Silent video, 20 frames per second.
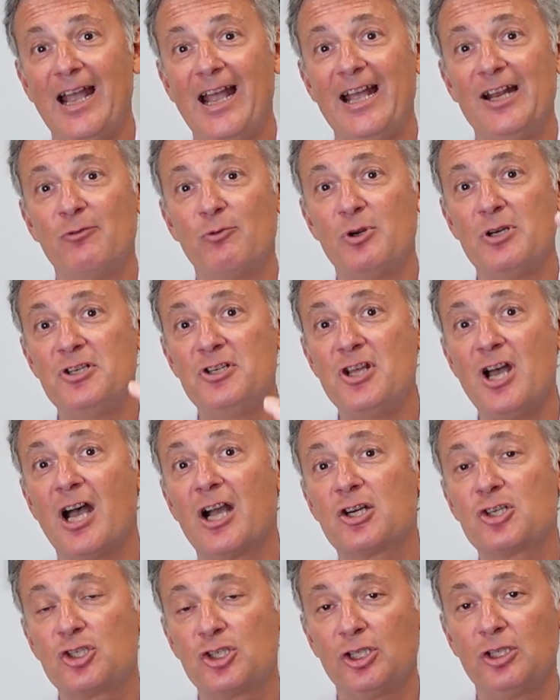and
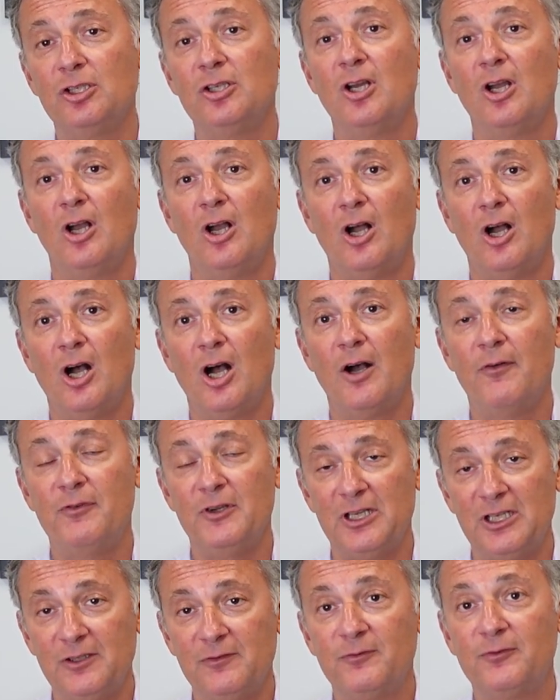reduction
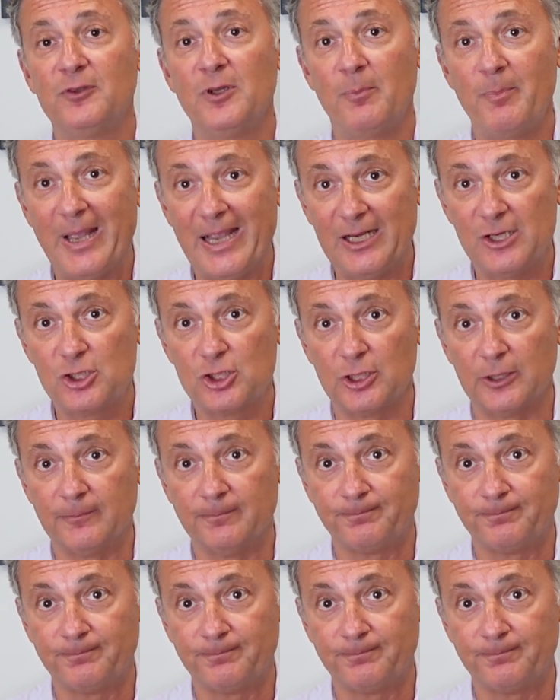of inflammation.